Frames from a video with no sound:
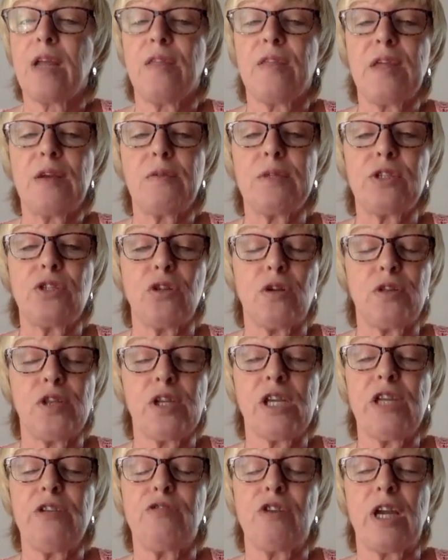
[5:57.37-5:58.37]
There was
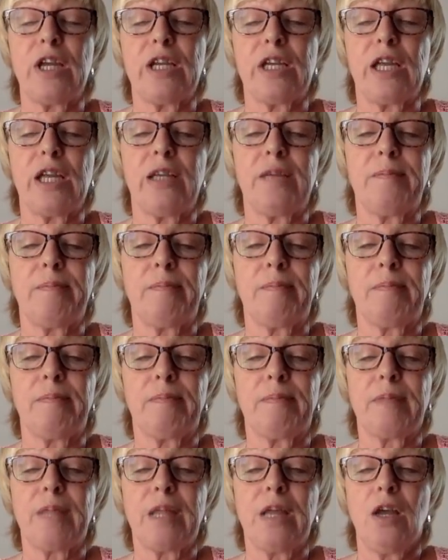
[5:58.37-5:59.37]
nothing in writing.
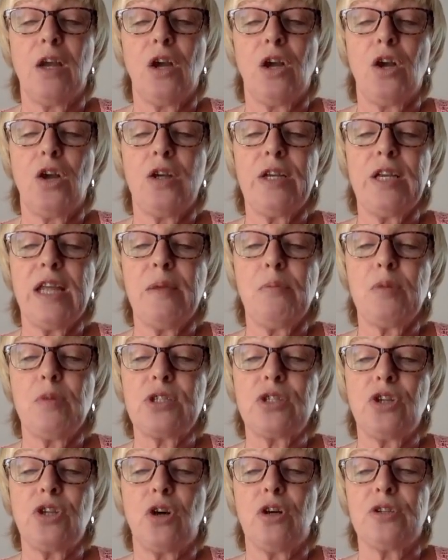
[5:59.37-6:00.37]
Her name
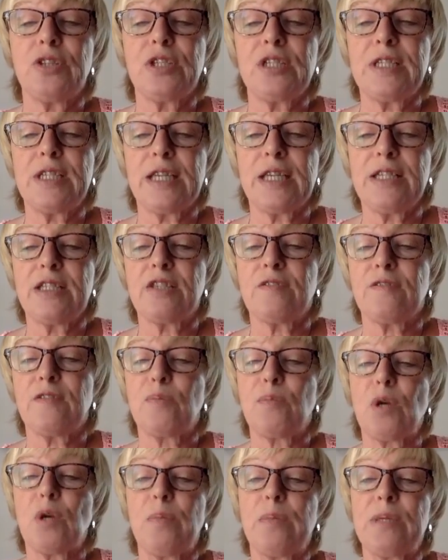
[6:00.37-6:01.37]
was not on the deeds of
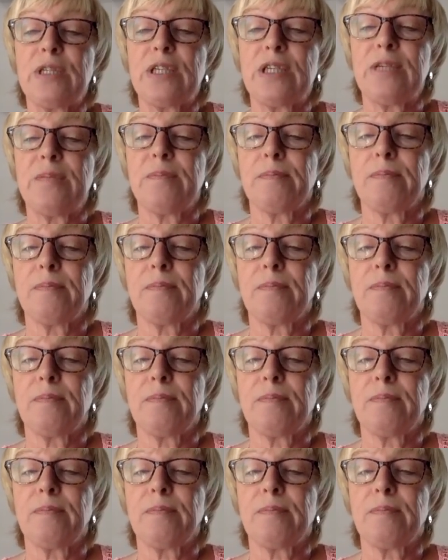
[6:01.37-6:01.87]
the property.